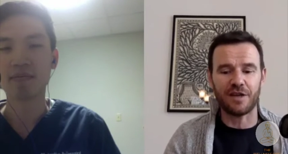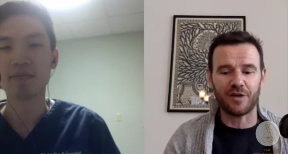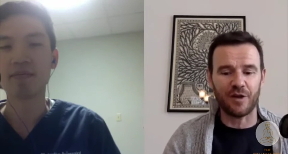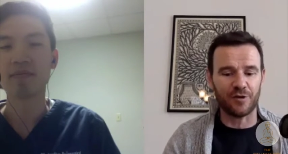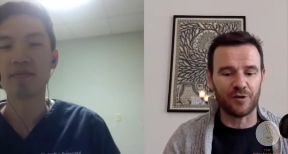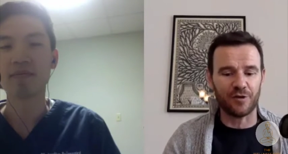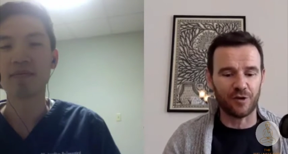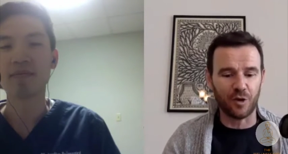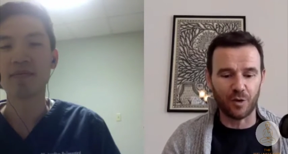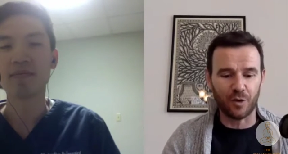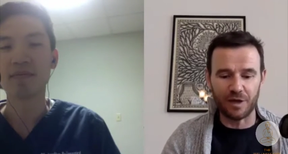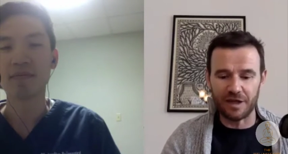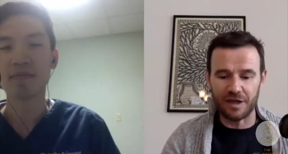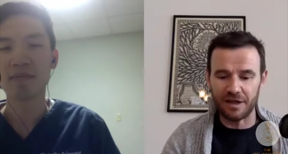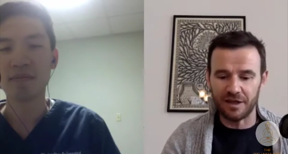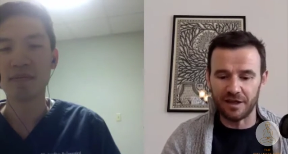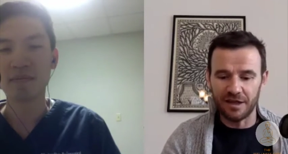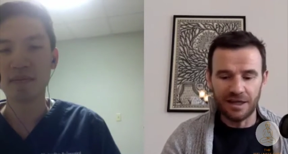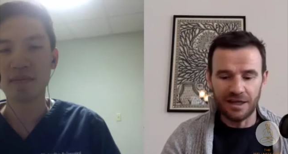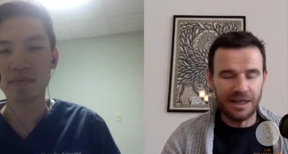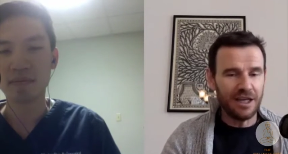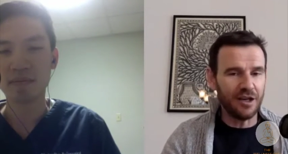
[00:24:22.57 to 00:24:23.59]
Speaker 1: that they're only
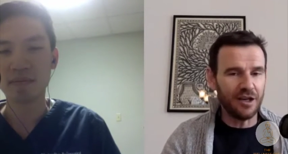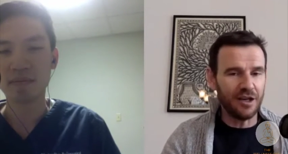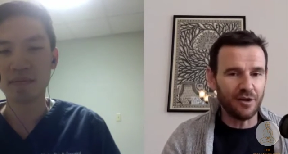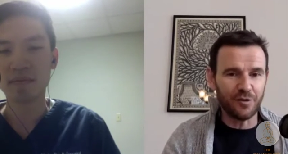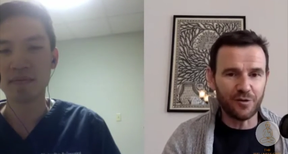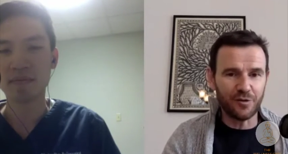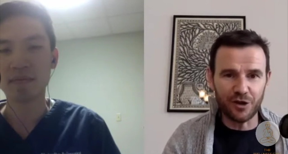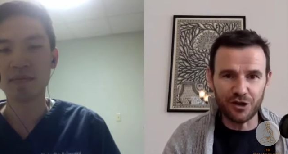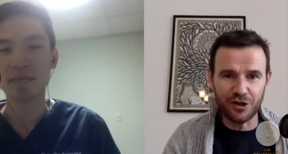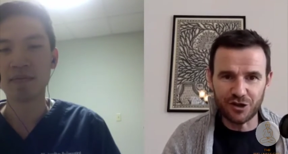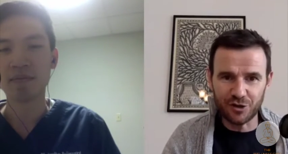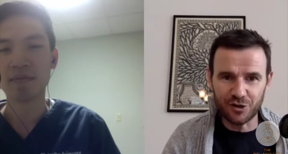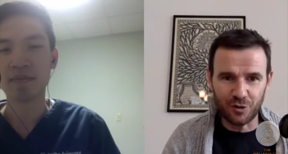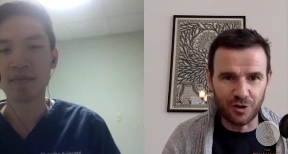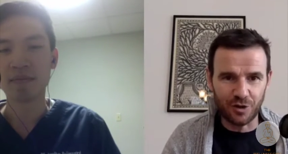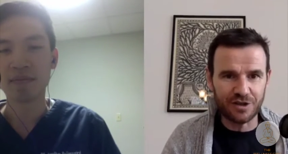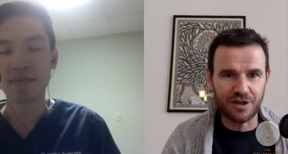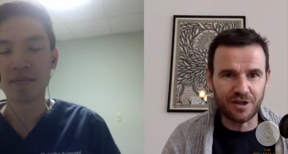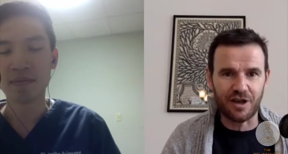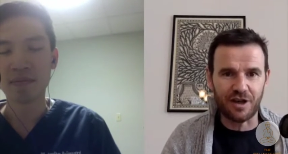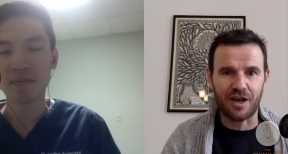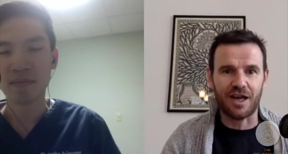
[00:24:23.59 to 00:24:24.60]
here for a short
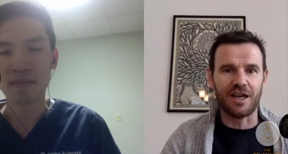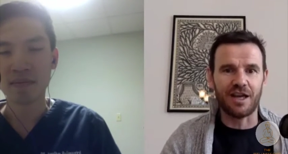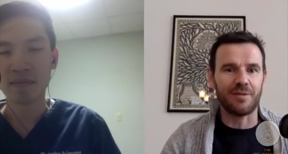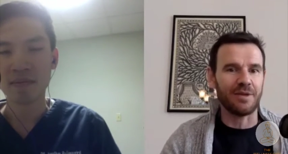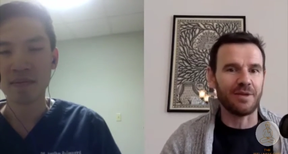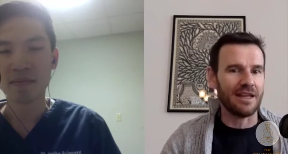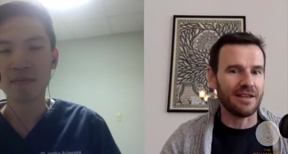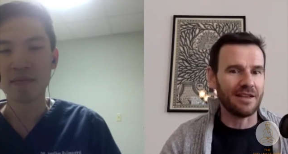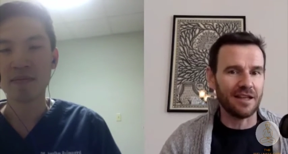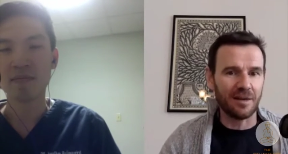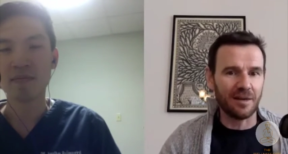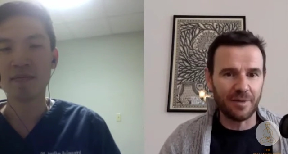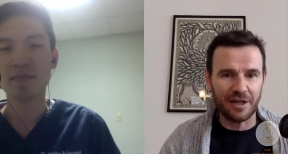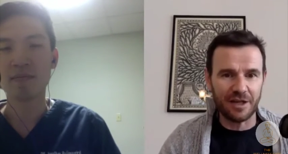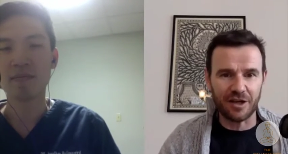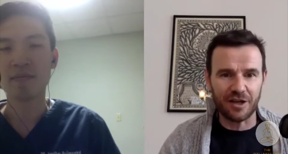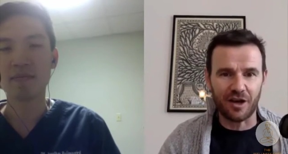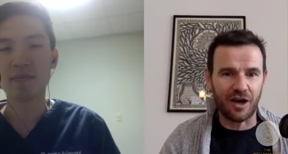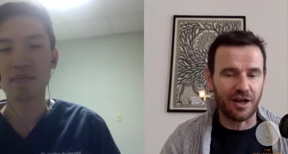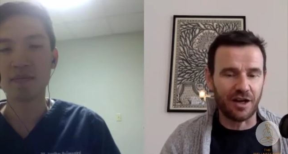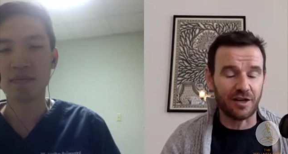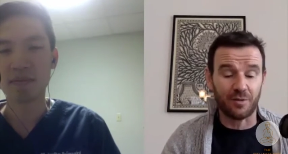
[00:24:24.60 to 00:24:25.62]
time, and then they'll be
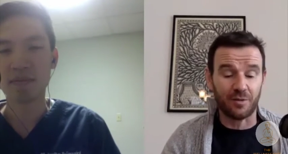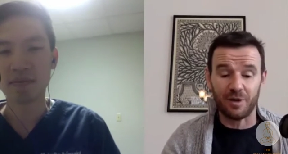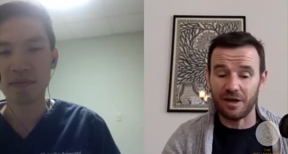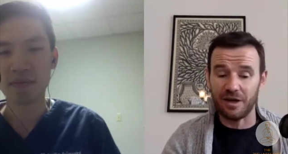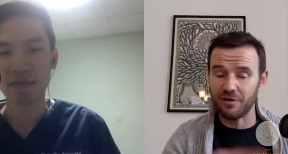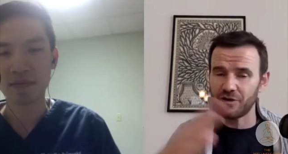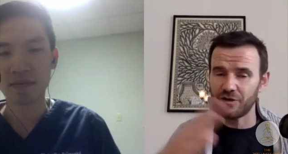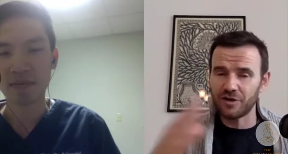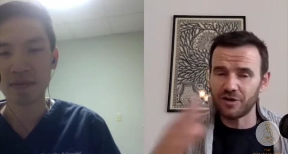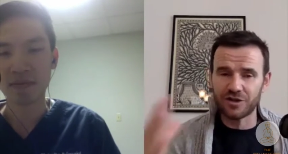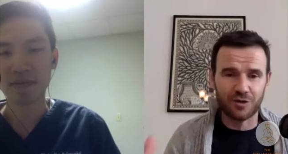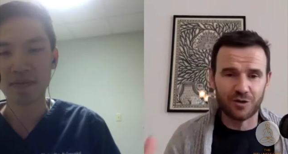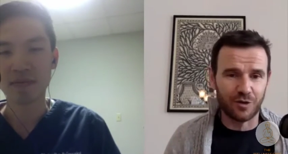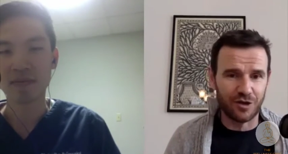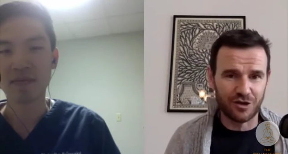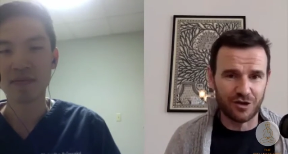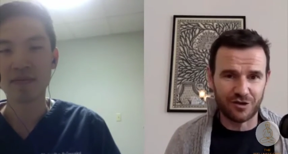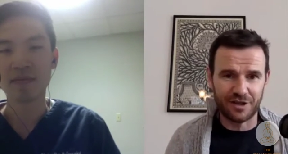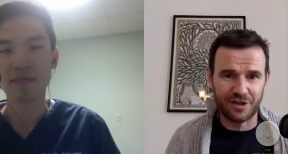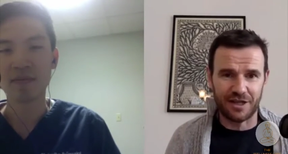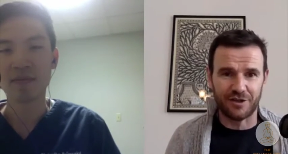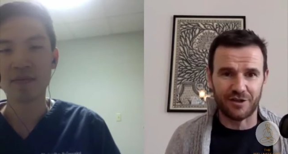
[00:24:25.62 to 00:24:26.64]
gone, and whatever the stories you're
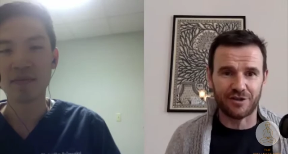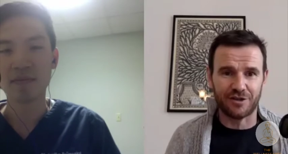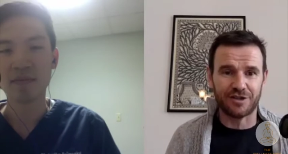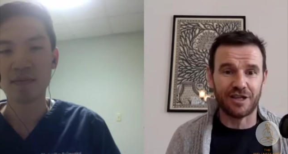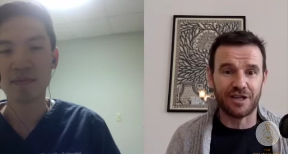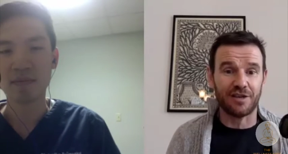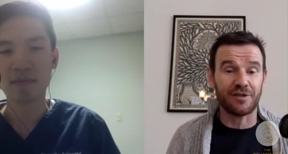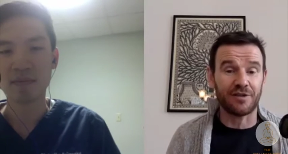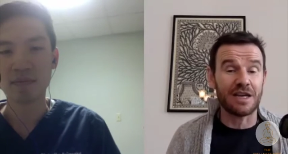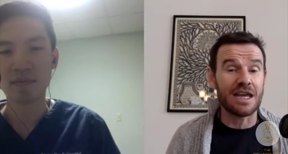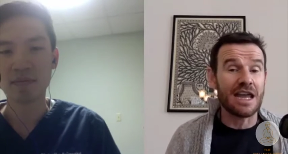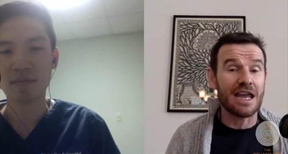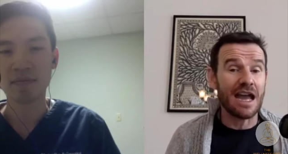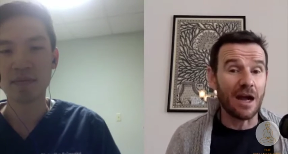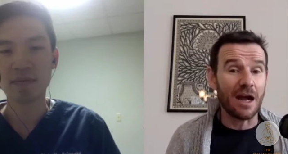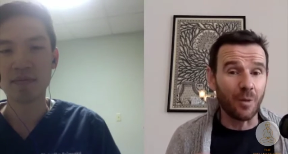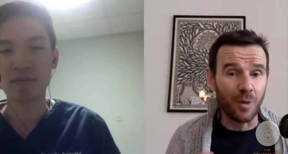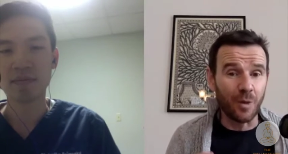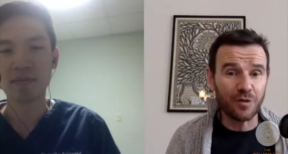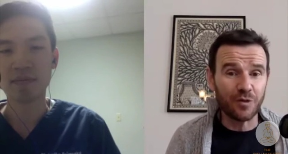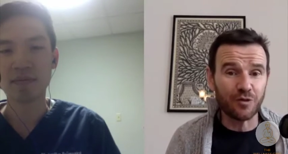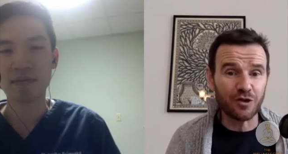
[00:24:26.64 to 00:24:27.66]
telling yourself. And
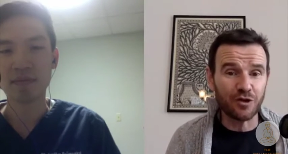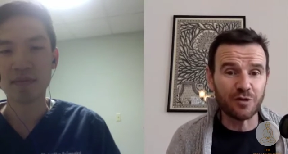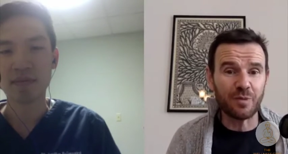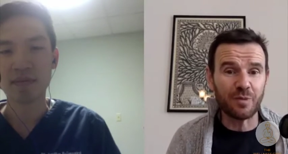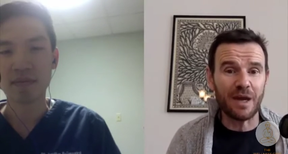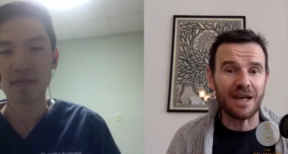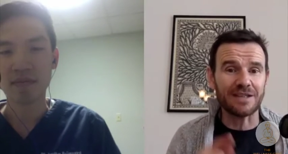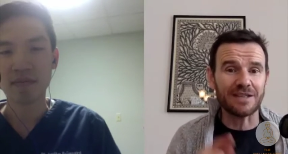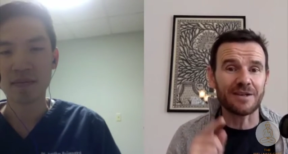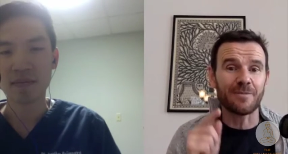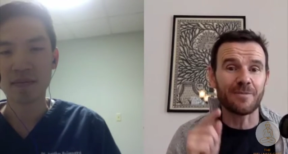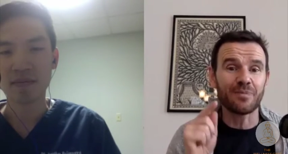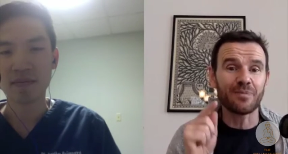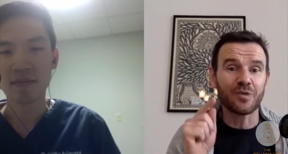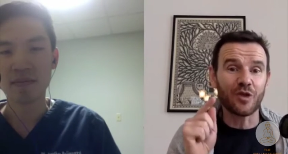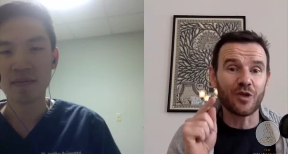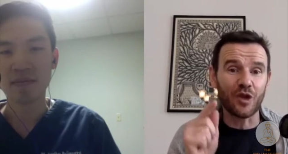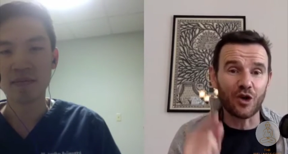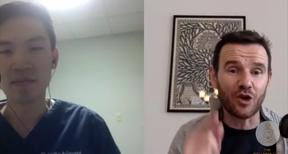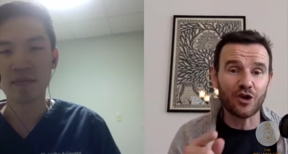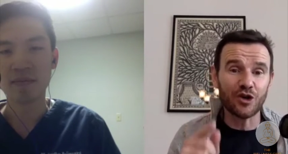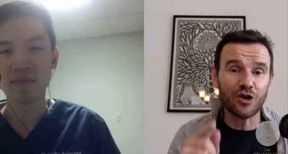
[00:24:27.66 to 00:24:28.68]
with respect,
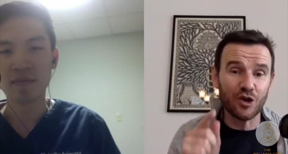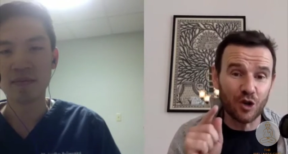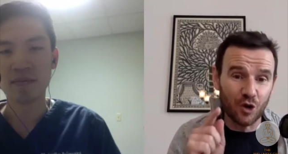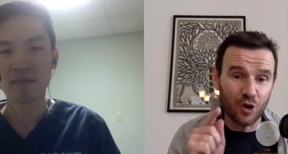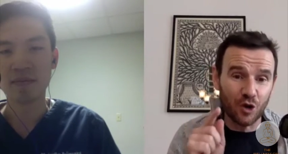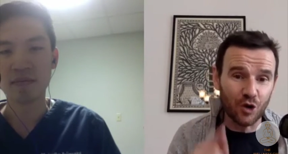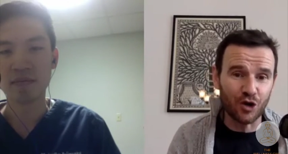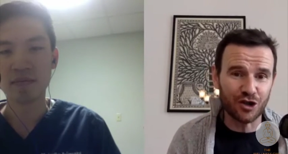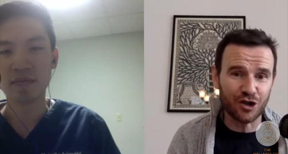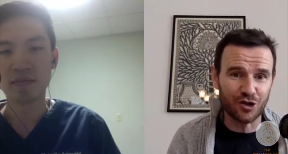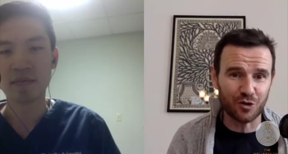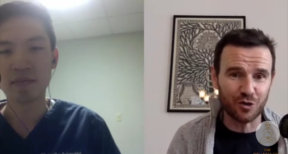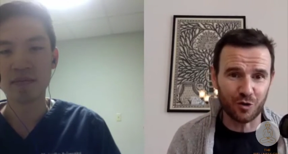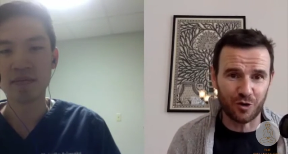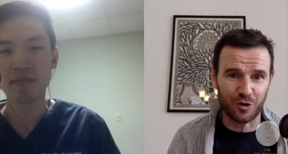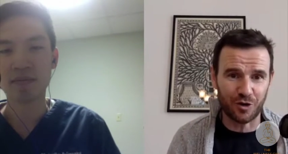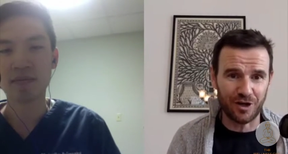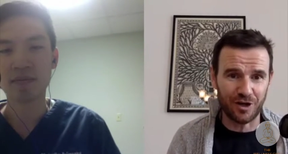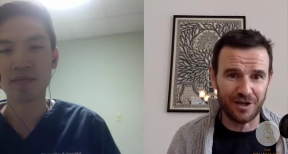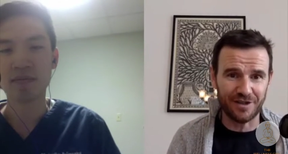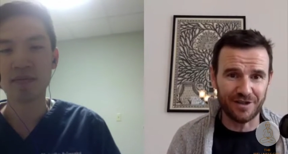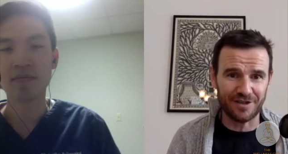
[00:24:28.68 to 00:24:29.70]
they're your
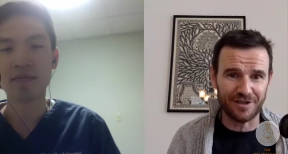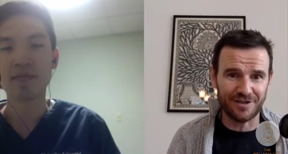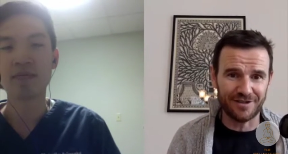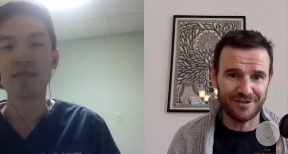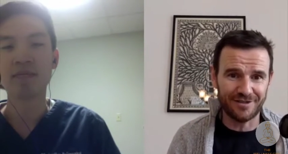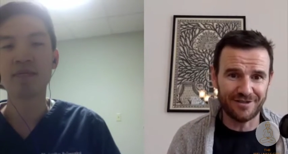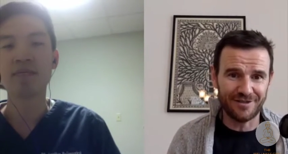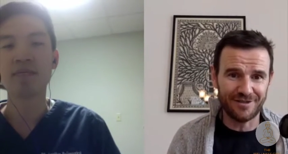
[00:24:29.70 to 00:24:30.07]
stories